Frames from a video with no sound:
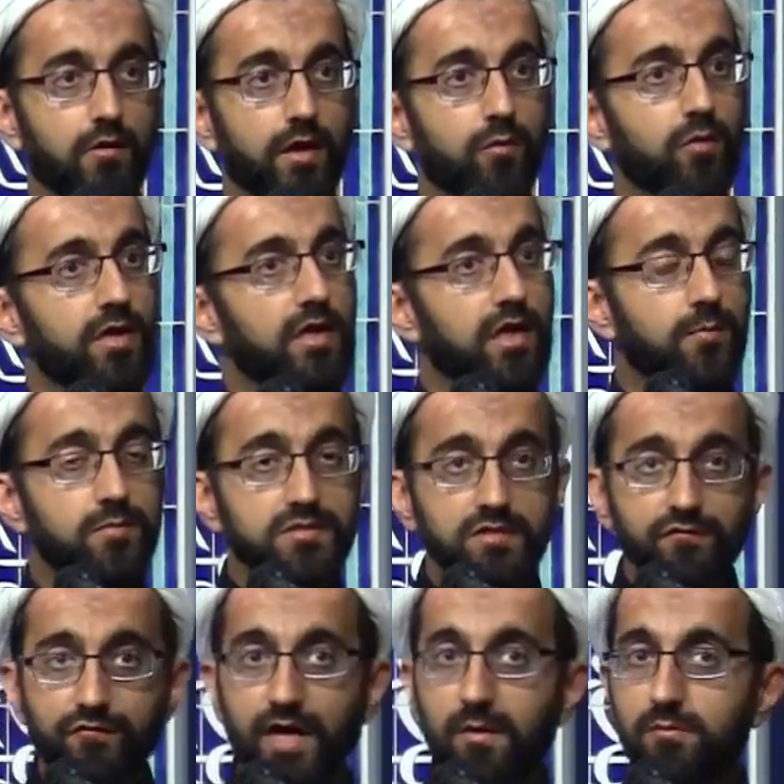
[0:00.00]
Right? When it comes
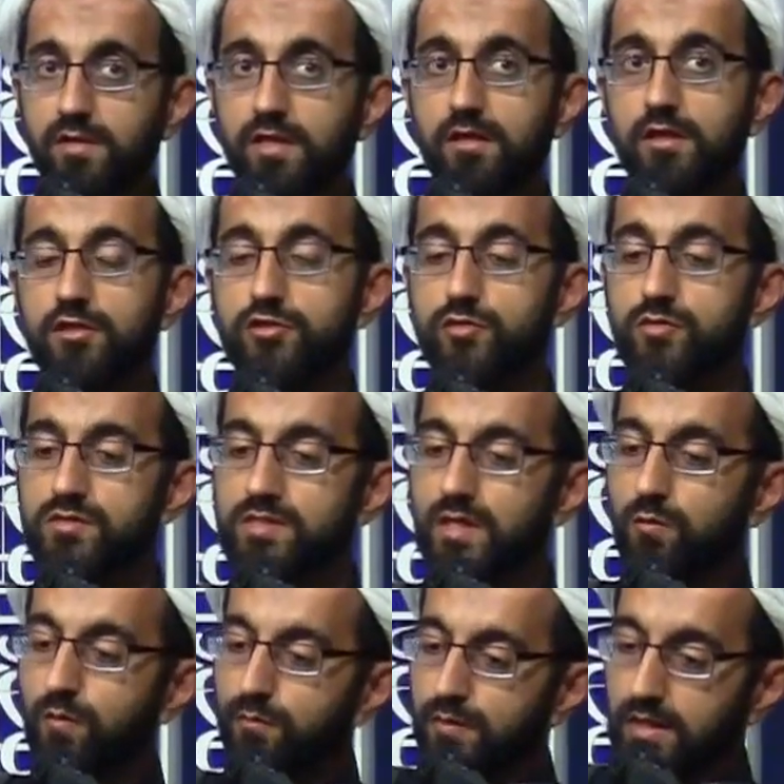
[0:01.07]
to family issues,
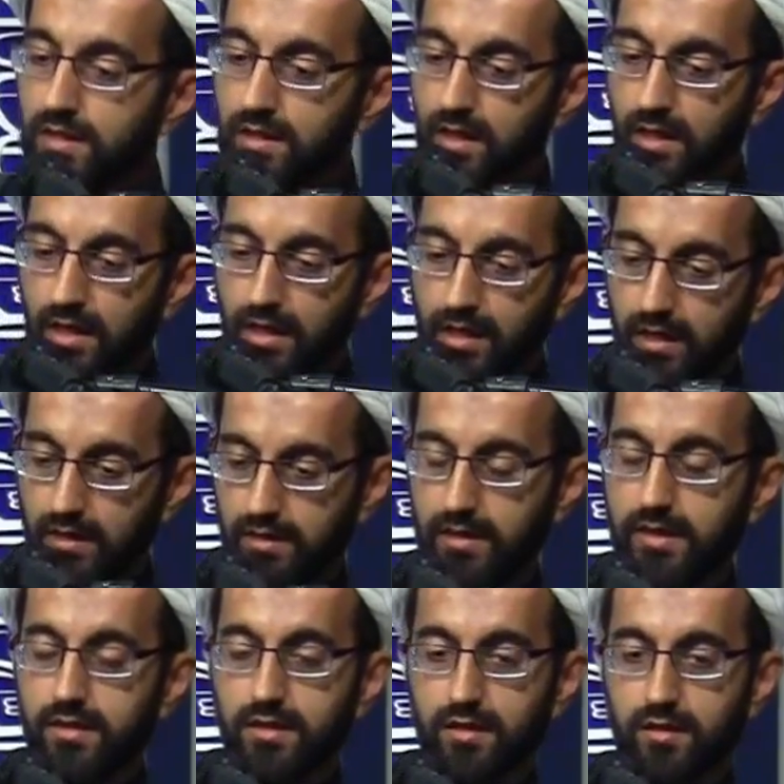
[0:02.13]
there will be
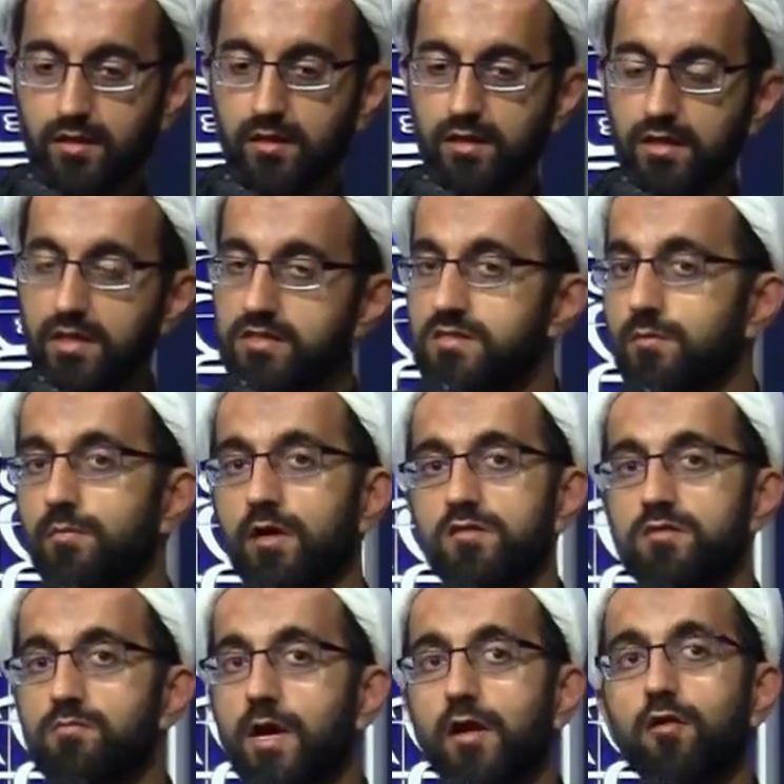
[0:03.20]

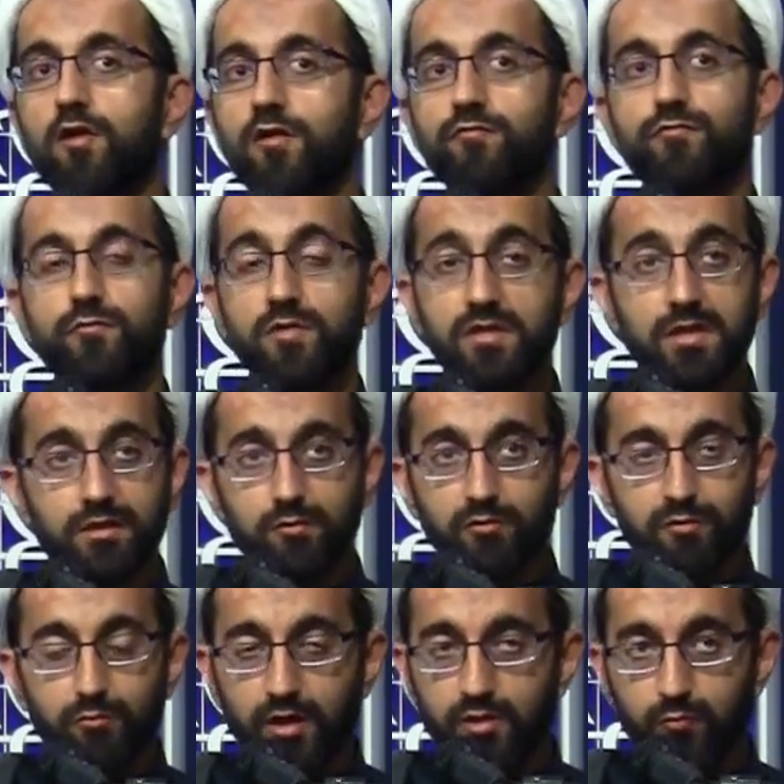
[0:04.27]
it's a matter of really,
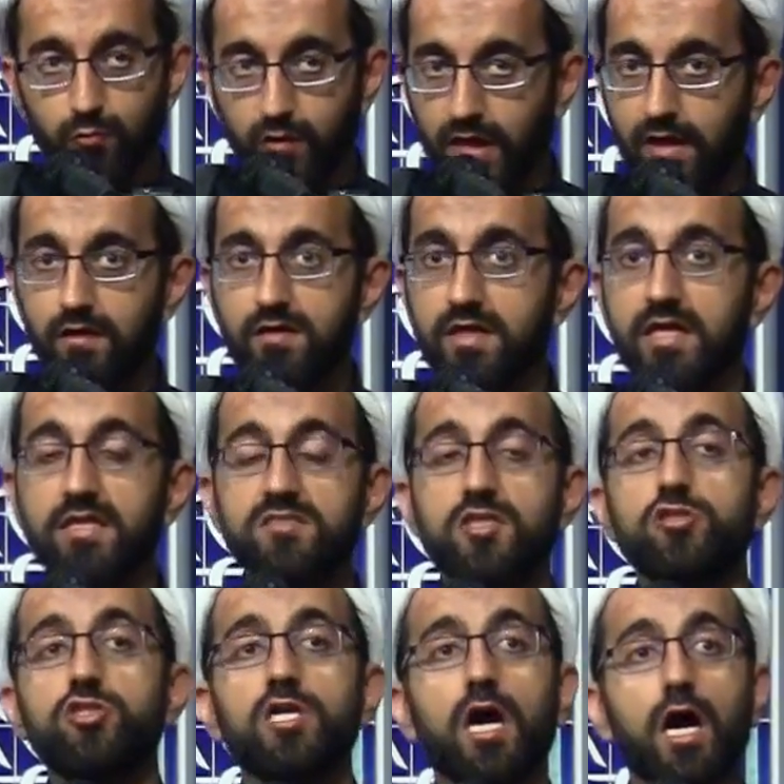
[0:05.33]
in reality, it's
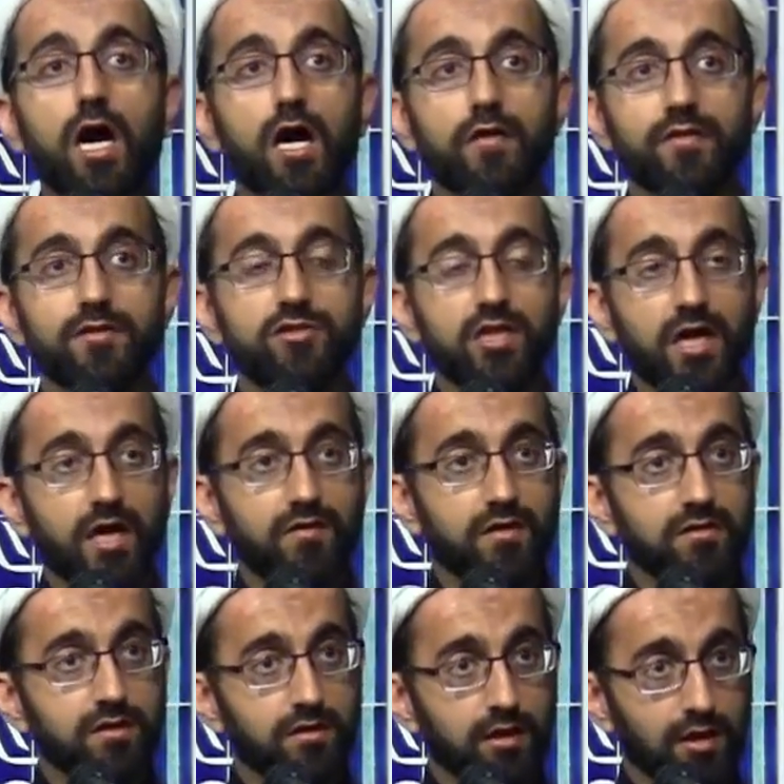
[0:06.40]
a jihad. Jihad
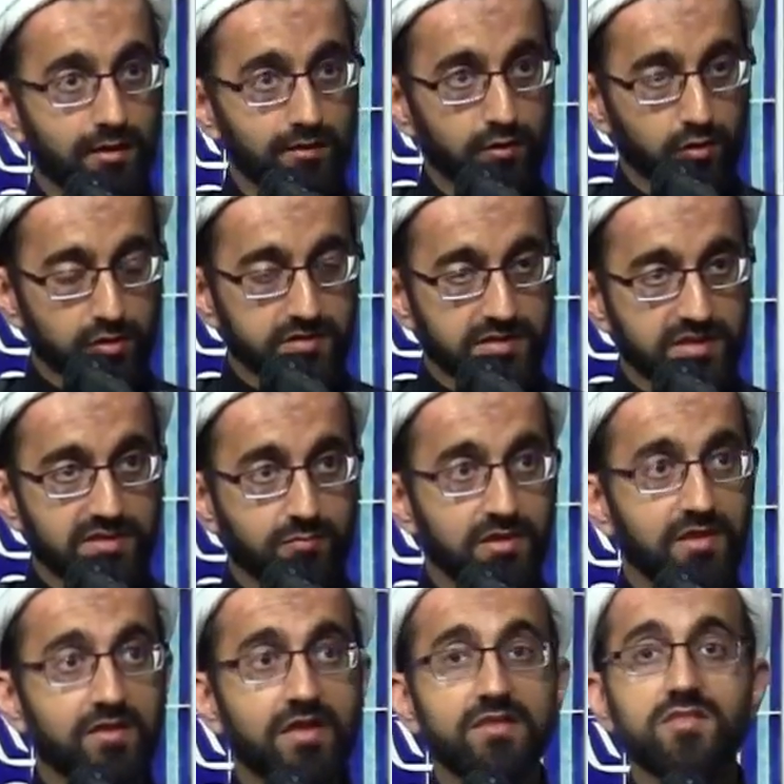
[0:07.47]
in the literal sense,
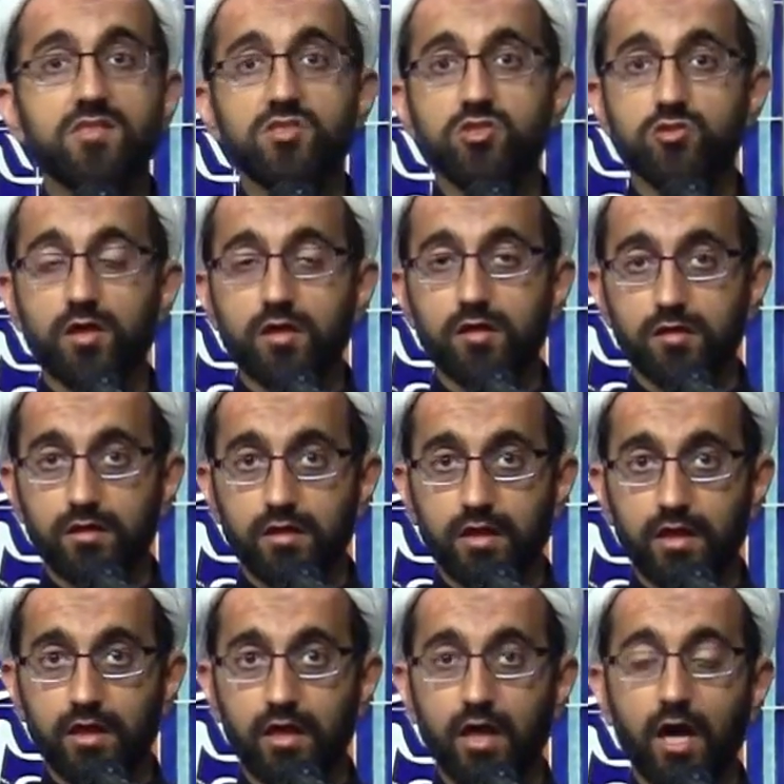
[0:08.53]
meaning that it's a struggle,
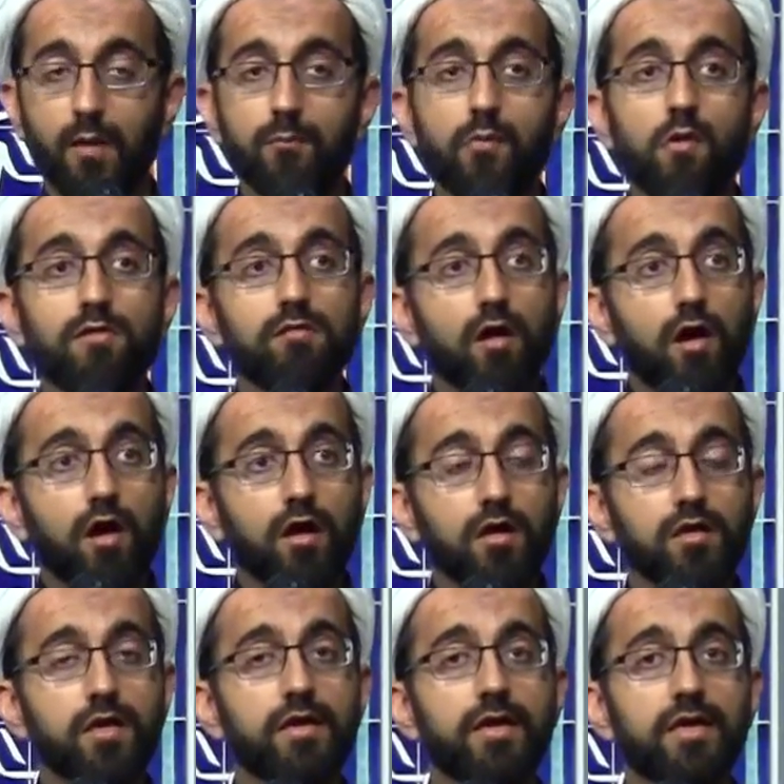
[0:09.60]
a
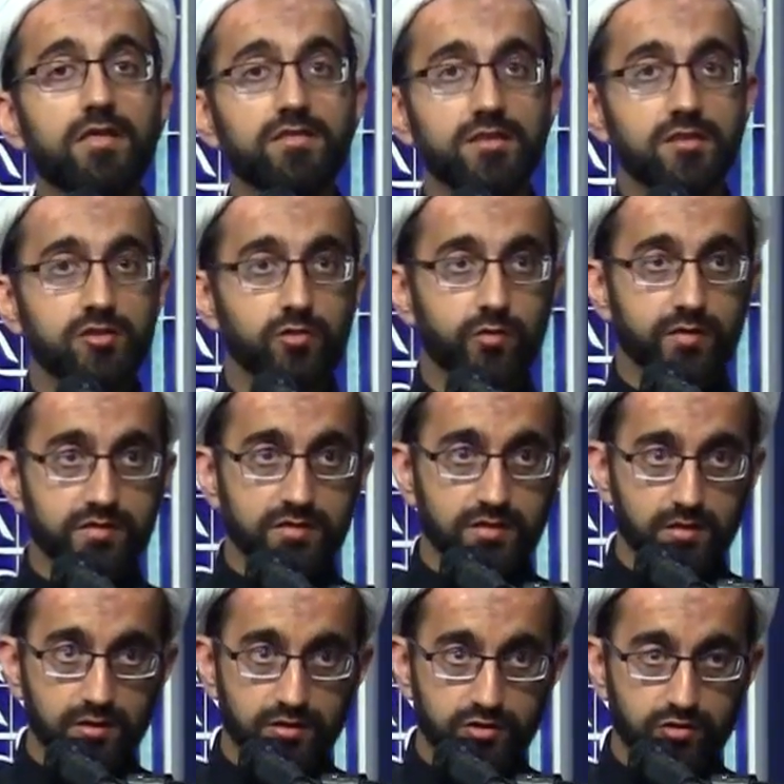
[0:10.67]
prolonged,
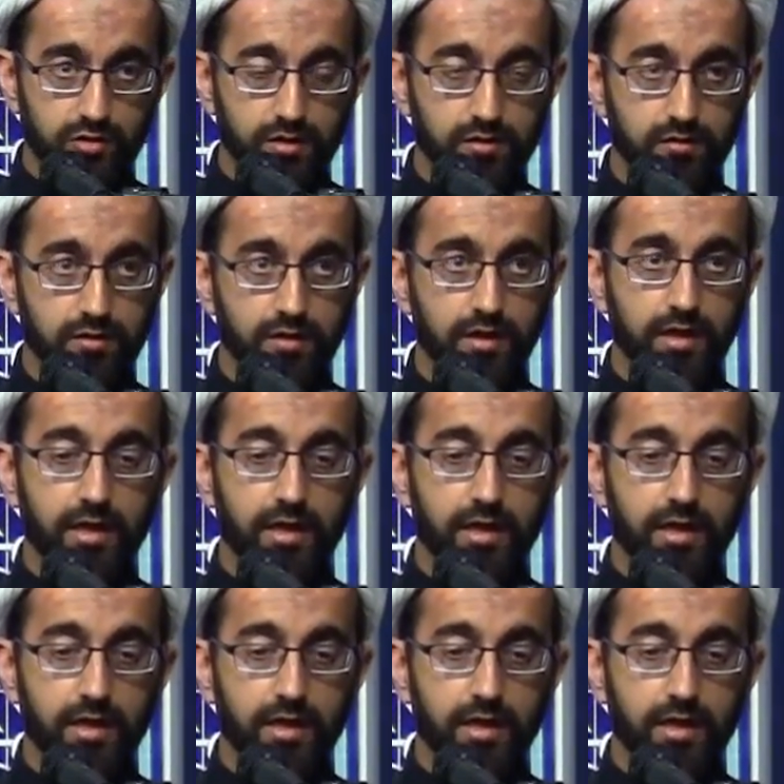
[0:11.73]
continuous struggle.